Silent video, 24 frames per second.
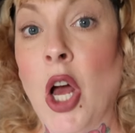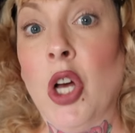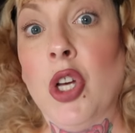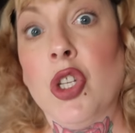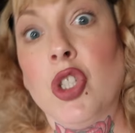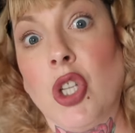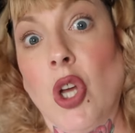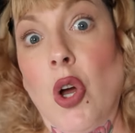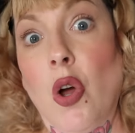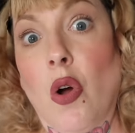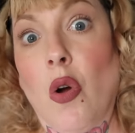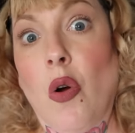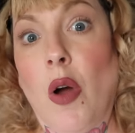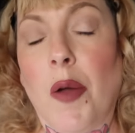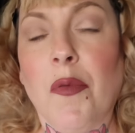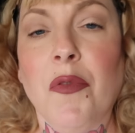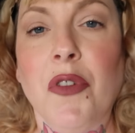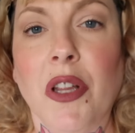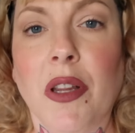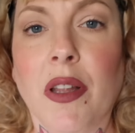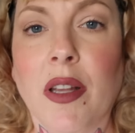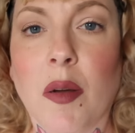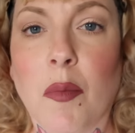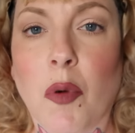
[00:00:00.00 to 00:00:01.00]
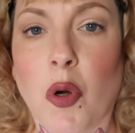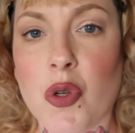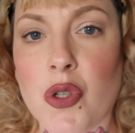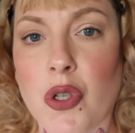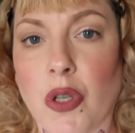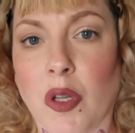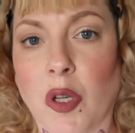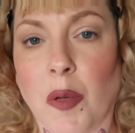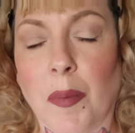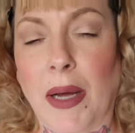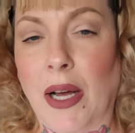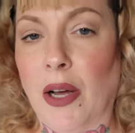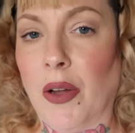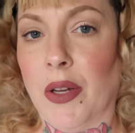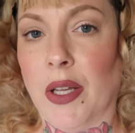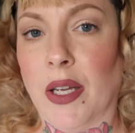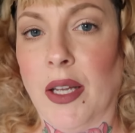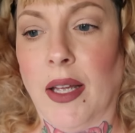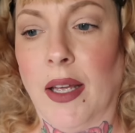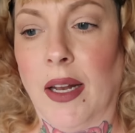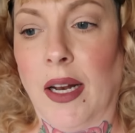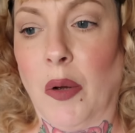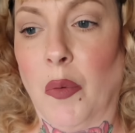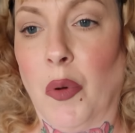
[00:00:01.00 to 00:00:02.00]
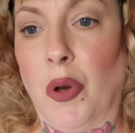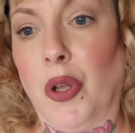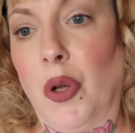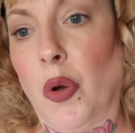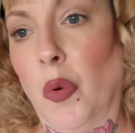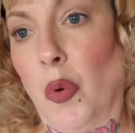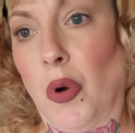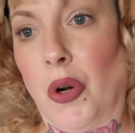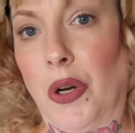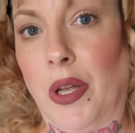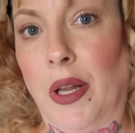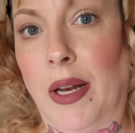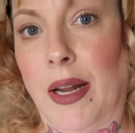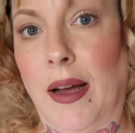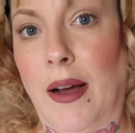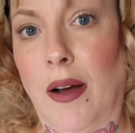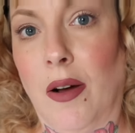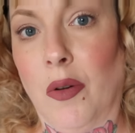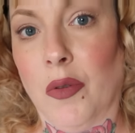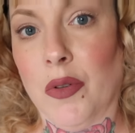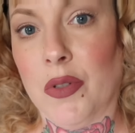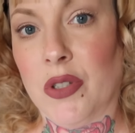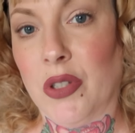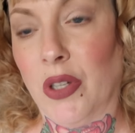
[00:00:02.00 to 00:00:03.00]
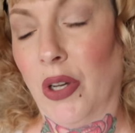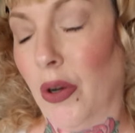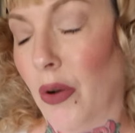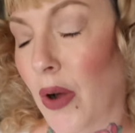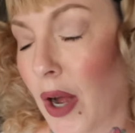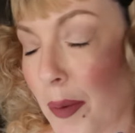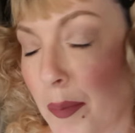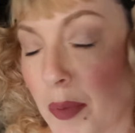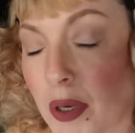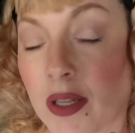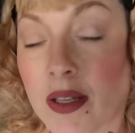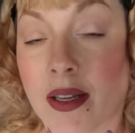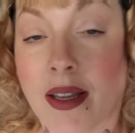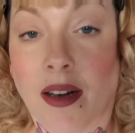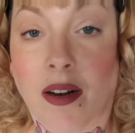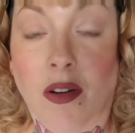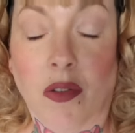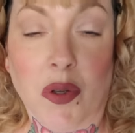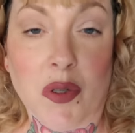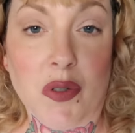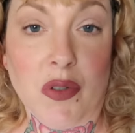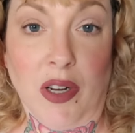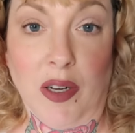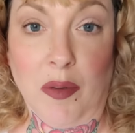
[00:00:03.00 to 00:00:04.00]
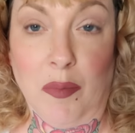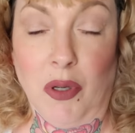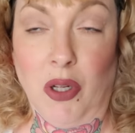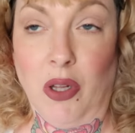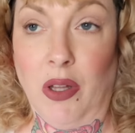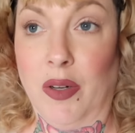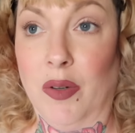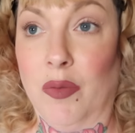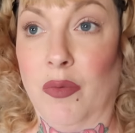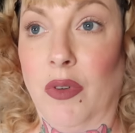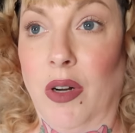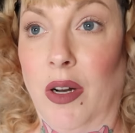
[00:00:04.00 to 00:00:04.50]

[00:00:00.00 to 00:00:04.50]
So I'm feeling emotional about it and I wanna go work it out. So I'm gonna get on the treadmill and